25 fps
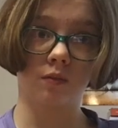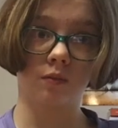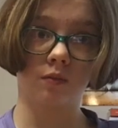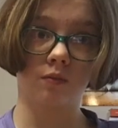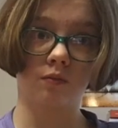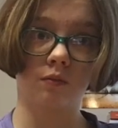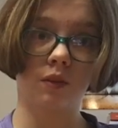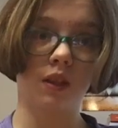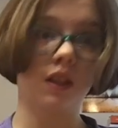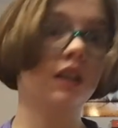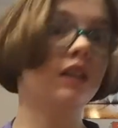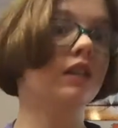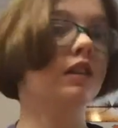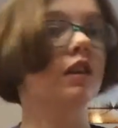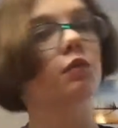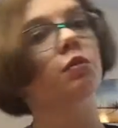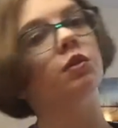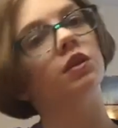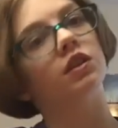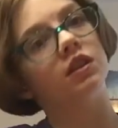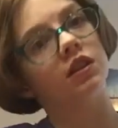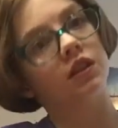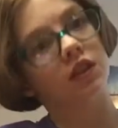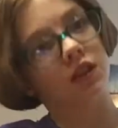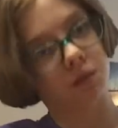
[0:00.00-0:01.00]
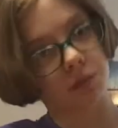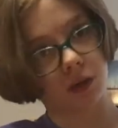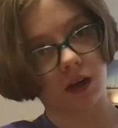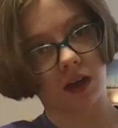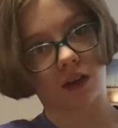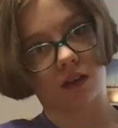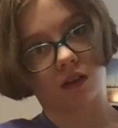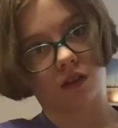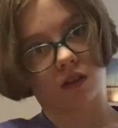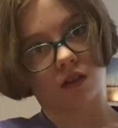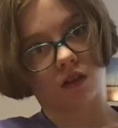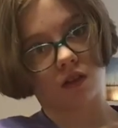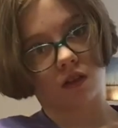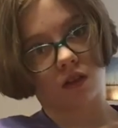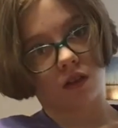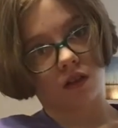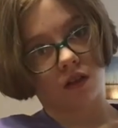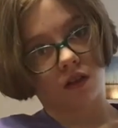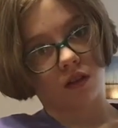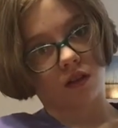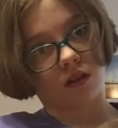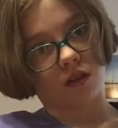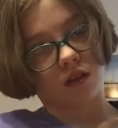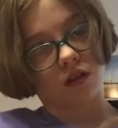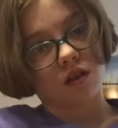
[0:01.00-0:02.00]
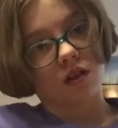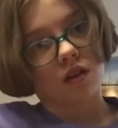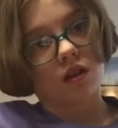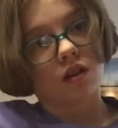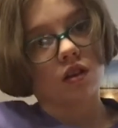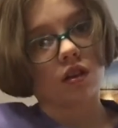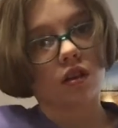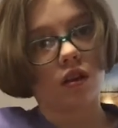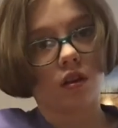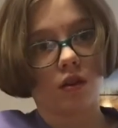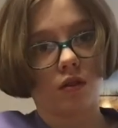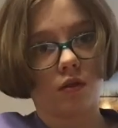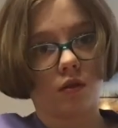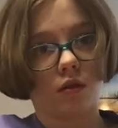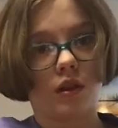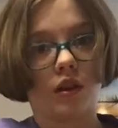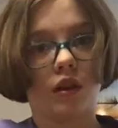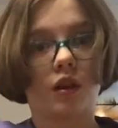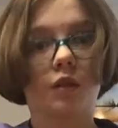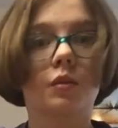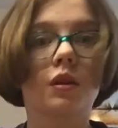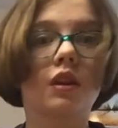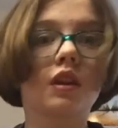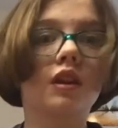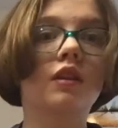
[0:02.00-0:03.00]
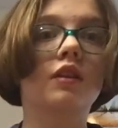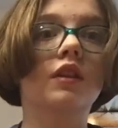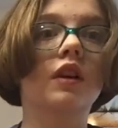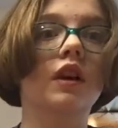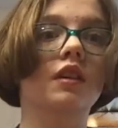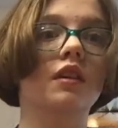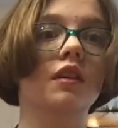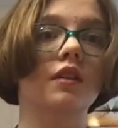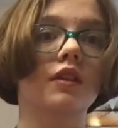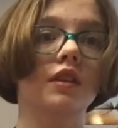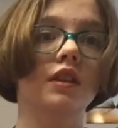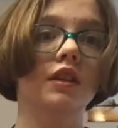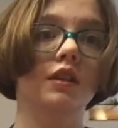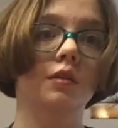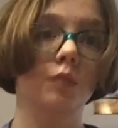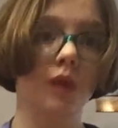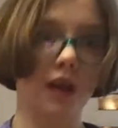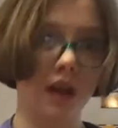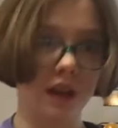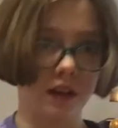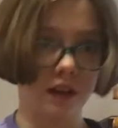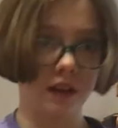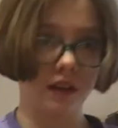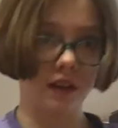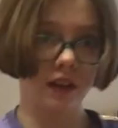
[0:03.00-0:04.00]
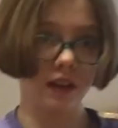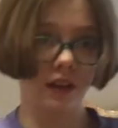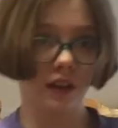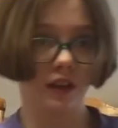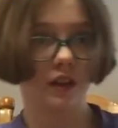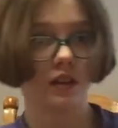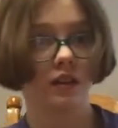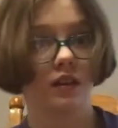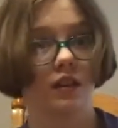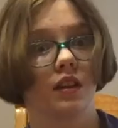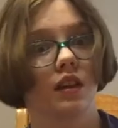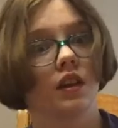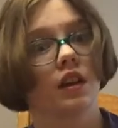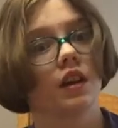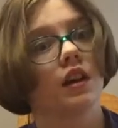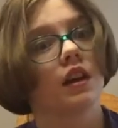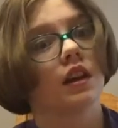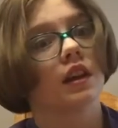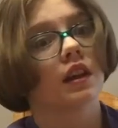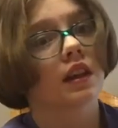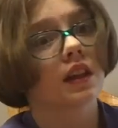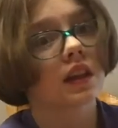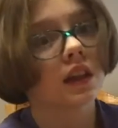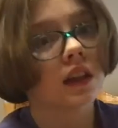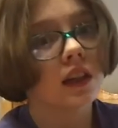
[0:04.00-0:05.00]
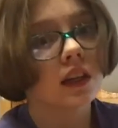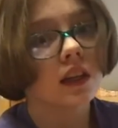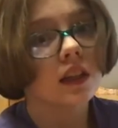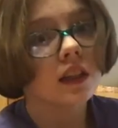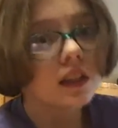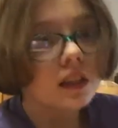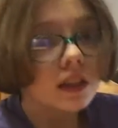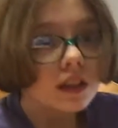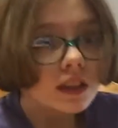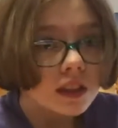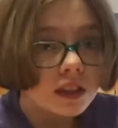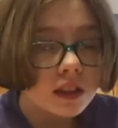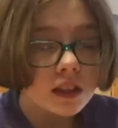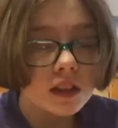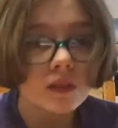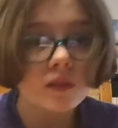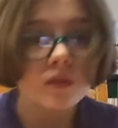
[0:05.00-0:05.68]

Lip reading: because I was inspired. So hope that you guys are inspired, and kids